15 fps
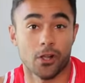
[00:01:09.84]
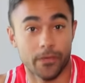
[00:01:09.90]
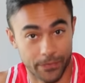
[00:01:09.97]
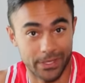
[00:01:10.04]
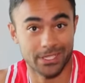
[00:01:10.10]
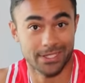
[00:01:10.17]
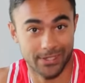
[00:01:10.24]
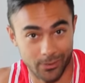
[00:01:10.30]
on
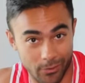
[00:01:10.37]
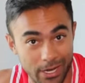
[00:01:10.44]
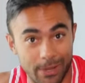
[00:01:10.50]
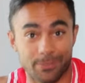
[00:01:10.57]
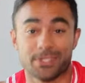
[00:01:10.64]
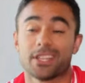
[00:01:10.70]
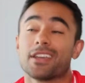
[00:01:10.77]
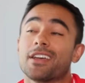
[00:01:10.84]
this
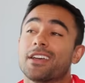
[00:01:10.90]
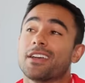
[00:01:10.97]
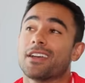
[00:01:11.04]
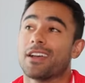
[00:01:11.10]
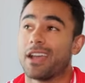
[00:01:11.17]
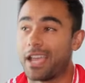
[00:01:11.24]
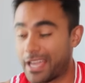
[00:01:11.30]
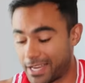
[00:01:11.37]
script.
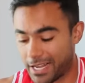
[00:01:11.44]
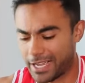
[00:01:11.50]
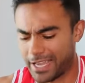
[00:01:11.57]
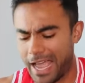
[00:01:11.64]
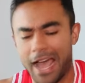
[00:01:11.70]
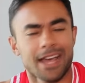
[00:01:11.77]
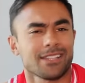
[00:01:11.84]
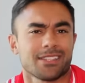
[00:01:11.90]
And I
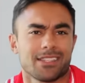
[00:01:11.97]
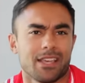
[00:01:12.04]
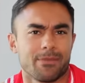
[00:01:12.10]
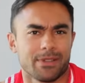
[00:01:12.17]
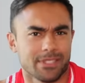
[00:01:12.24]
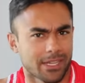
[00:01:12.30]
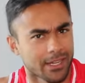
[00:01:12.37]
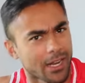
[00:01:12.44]
asked them,
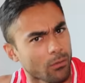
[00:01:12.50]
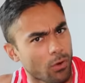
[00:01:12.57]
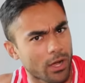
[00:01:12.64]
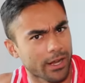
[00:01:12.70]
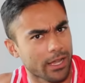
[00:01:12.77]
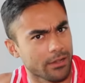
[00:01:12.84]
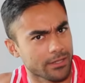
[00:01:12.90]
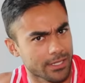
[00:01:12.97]
I said, can I
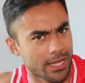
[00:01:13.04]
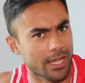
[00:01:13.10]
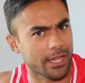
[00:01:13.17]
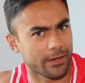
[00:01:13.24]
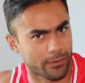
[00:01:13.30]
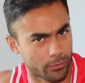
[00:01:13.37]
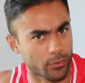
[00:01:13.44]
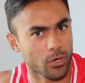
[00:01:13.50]
walk
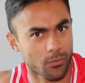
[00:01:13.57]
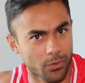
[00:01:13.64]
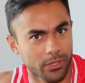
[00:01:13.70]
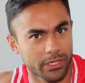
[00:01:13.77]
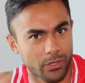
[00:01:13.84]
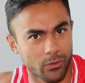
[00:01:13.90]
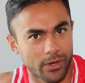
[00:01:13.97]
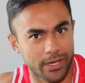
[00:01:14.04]
outside of the room
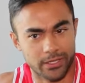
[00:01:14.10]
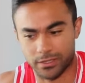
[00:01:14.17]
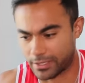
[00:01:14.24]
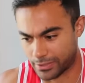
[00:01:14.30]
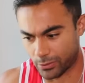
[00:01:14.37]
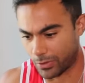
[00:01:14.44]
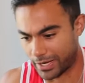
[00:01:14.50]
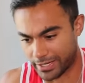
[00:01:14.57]
really quick
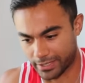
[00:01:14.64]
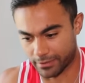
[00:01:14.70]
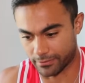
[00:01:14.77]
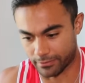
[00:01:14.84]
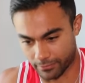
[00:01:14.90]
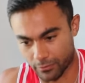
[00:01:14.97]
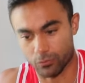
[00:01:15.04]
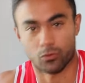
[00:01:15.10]
just so I
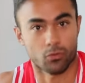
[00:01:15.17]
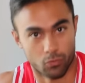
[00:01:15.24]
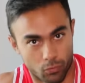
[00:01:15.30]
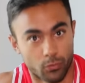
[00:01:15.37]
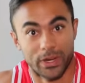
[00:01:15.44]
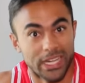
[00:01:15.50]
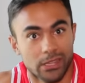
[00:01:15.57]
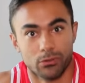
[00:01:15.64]
can
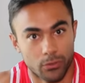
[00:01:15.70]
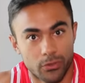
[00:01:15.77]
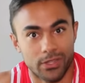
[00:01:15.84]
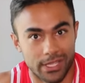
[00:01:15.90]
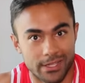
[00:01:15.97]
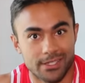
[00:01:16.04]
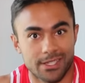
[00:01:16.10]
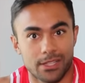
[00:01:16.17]
read through
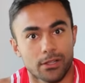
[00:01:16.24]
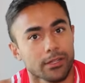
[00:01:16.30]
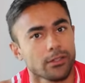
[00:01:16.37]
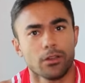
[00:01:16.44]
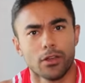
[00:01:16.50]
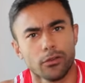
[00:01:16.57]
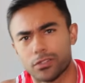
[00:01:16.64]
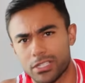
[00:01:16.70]
this? And they're like,
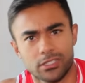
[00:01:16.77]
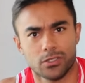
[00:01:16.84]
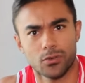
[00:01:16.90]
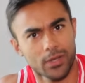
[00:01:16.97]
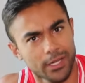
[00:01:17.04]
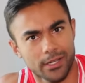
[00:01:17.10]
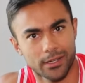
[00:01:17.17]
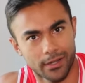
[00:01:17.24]
no, just
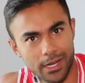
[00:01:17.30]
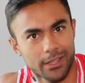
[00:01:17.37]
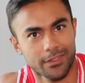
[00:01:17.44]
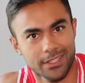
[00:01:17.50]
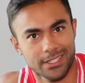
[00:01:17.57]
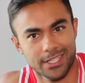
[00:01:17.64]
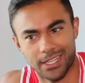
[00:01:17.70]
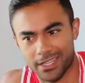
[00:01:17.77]
do it in
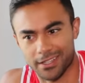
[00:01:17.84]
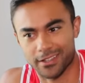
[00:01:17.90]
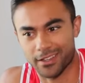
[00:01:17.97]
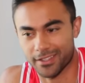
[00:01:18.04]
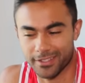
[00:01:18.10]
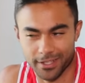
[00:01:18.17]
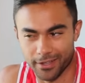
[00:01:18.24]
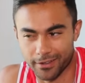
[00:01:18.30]
the scene.
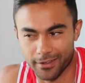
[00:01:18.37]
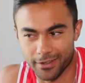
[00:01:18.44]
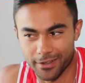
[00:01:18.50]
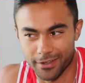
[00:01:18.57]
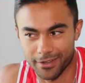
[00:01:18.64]
And I was like,